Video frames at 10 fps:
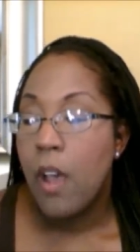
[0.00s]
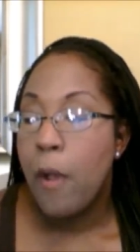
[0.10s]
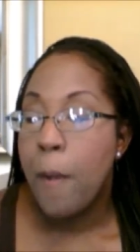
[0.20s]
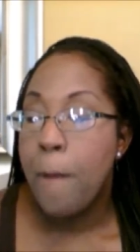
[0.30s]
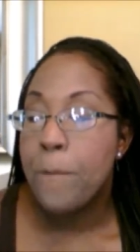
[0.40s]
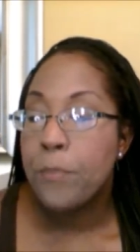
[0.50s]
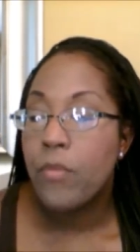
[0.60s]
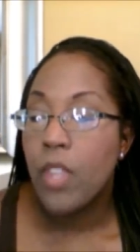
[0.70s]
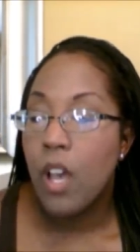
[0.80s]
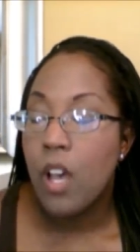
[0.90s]
Um,
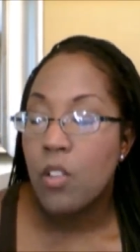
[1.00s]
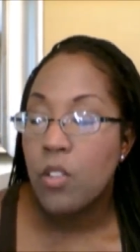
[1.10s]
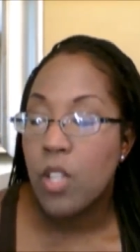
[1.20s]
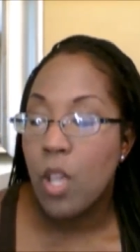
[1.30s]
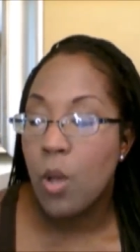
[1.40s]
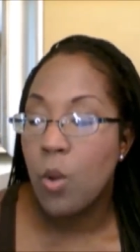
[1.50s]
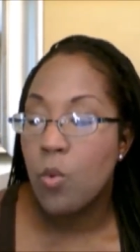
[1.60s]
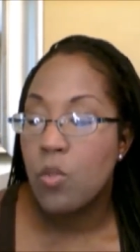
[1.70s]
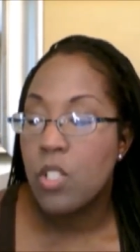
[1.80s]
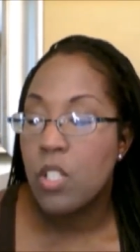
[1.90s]

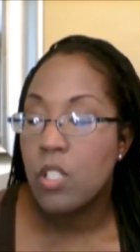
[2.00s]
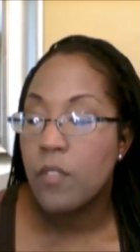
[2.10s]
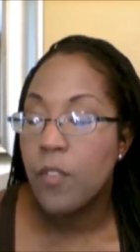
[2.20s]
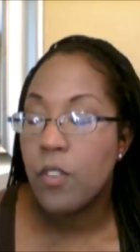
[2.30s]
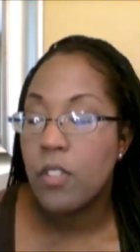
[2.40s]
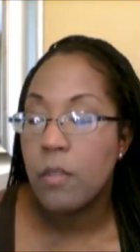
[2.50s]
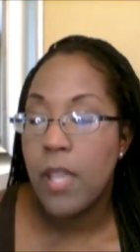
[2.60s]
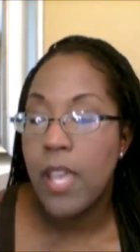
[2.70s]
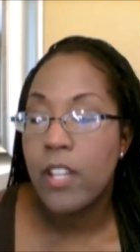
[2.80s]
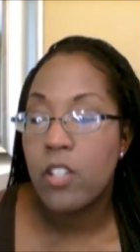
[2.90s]
also, just for
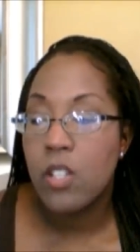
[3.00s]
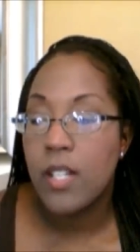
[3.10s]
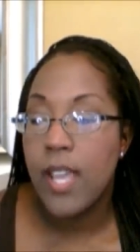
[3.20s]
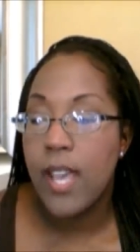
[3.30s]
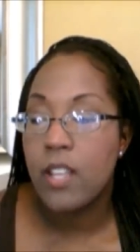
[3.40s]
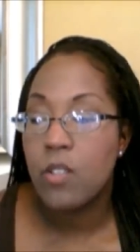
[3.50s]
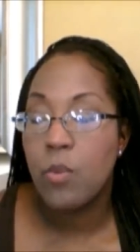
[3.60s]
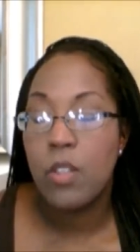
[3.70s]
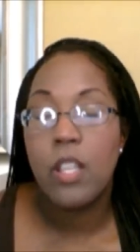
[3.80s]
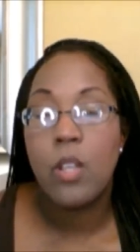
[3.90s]
some extra cash,
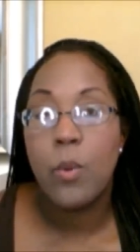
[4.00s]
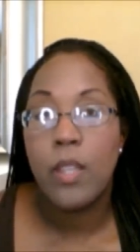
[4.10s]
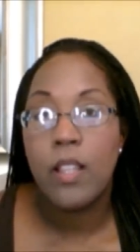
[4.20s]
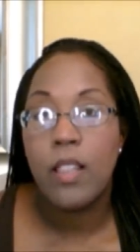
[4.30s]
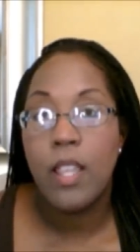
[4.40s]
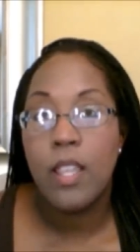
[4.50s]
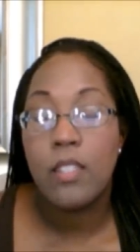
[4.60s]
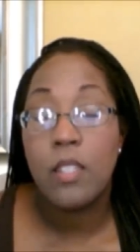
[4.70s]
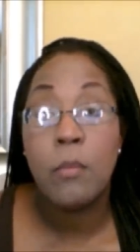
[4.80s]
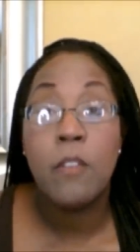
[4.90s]
really quickly,
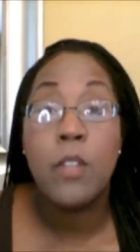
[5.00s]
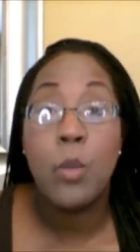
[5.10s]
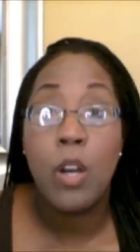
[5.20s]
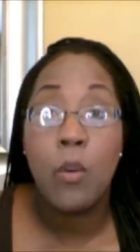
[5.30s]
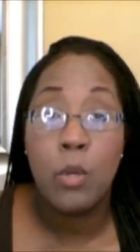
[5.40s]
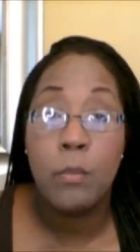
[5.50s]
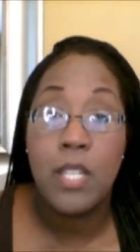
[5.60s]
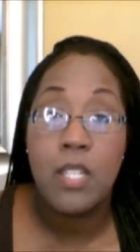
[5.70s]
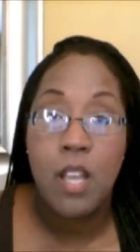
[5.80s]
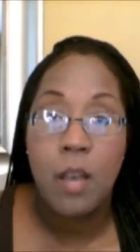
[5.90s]
some of you all will
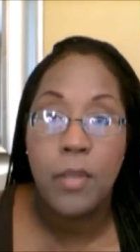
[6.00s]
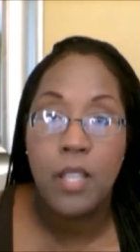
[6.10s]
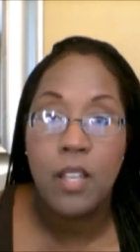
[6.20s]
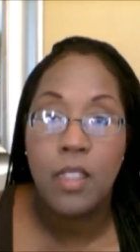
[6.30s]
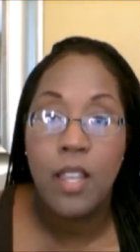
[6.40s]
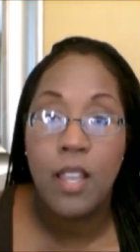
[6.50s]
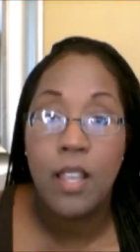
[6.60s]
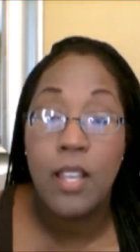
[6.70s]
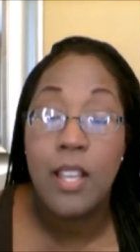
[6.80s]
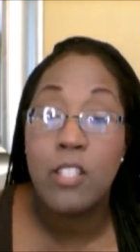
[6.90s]
be shopping
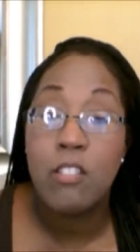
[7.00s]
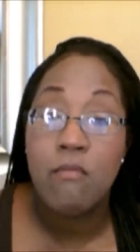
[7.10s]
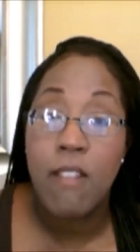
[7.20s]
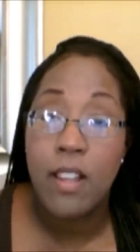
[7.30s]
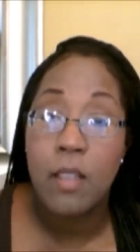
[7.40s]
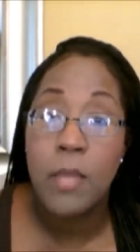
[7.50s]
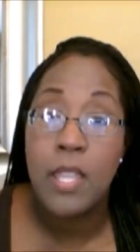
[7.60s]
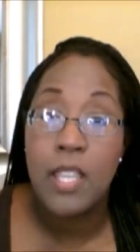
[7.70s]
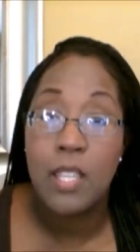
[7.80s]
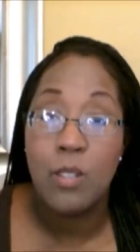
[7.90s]
online. I do
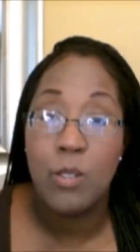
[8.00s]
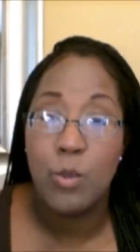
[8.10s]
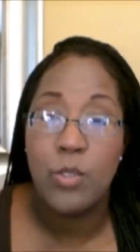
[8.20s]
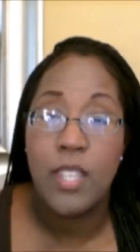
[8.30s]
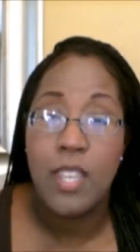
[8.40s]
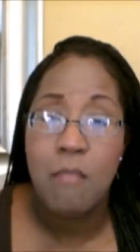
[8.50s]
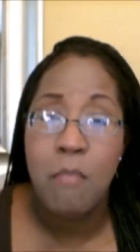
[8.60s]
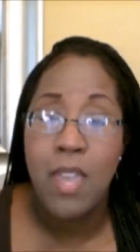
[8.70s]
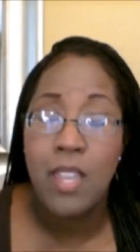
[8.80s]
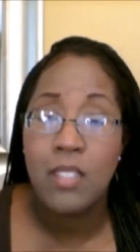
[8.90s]
recommend that you use
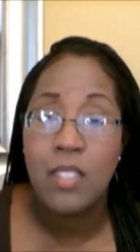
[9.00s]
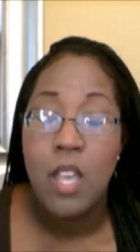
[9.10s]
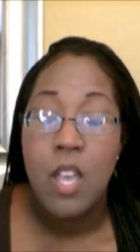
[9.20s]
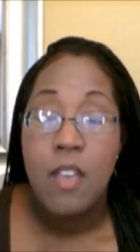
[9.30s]
Ebates.